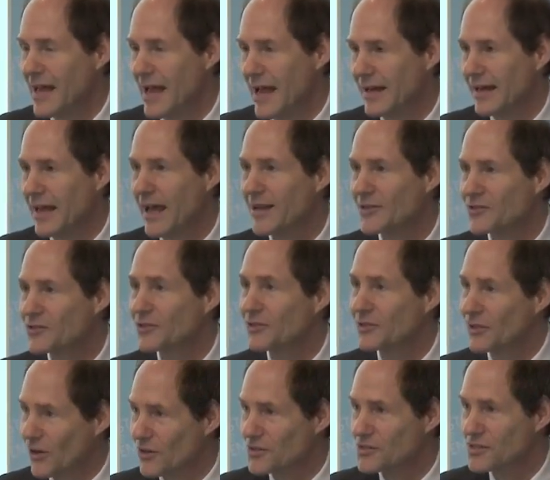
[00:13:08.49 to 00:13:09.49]
and actually
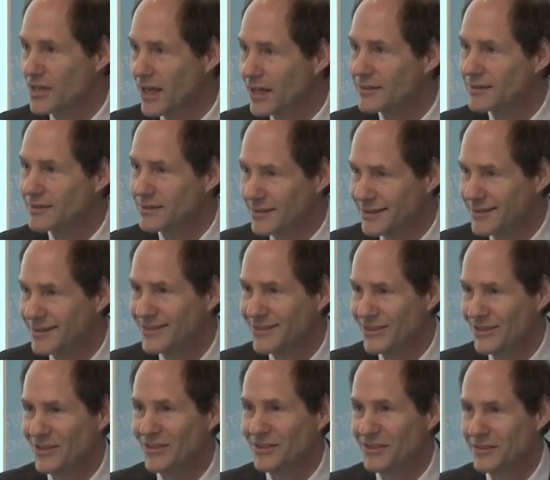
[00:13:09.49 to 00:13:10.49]
are stunned to
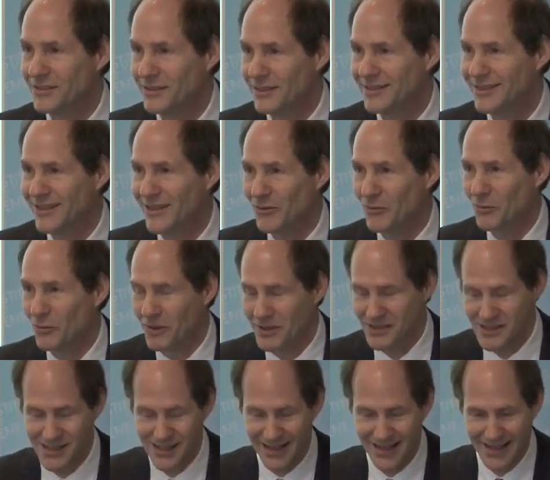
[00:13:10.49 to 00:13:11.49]
hear that there
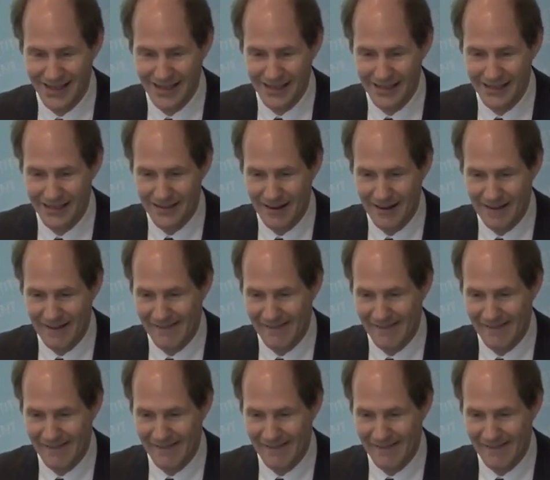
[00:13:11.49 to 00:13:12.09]
was a